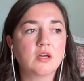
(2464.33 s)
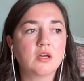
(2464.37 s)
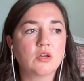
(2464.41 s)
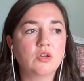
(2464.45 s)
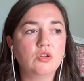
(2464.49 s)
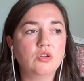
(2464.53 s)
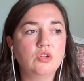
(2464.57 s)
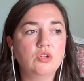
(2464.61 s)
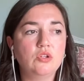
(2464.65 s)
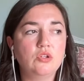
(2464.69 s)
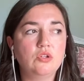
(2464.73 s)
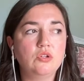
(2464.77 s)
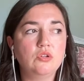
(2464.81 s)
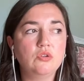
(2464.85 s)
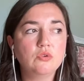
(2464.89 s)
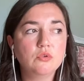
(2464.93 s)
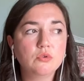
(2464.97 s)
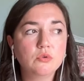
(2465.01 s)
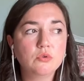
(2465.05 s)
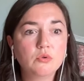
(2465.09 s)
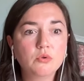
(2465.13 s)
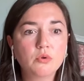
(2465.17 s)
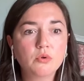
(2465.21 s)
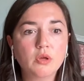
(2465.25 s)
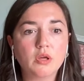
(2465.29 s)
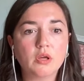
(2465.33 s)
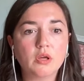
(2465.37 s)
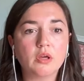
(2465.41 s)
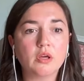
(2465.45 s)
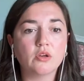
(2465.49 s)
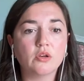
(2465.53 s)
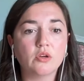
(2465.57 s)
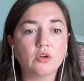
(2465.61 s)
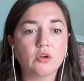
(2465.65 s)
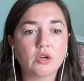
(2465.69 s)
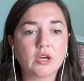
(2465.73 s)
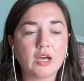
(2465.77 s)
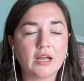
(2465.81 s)
you
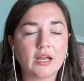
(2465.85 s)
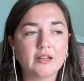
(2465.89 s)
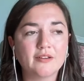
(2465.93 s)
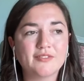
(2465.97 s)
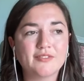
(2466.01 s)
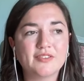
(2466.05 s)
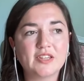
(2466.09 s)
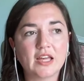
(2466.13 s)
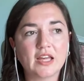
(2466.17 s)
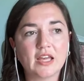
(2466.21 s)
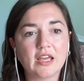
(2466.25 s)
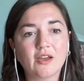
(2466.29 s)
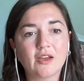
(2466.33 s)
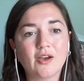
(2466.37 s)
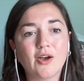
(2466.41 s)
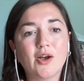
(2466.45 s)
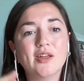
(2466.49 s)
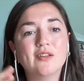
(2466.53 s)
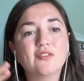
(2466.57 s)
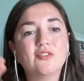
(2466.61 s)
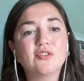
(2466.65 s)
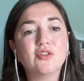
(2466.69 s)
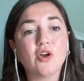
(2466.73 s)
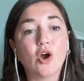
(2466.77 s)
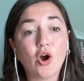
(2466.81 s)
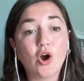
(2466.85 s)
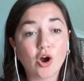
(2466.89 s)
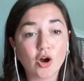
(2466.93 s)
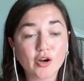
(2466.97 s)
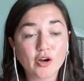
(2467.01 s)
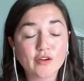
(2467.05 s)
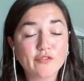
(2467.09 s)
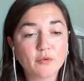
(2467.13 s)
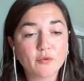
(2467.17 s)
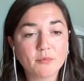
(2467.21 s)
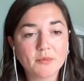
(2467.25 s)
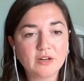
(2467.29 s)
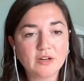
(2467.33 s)
kind of saying it's hard
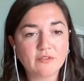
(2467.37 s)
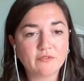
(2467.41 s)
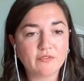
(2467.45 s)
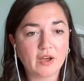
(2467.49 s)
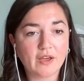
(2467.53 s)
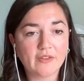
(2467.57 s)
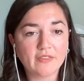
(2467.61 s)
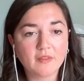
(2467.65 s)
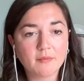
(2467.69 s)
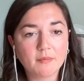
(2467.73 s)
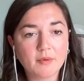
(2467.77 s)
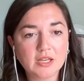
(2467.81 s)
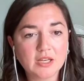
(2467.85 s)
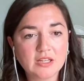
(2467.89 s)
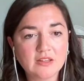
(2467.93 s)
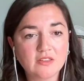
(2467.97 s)
for me to find the money.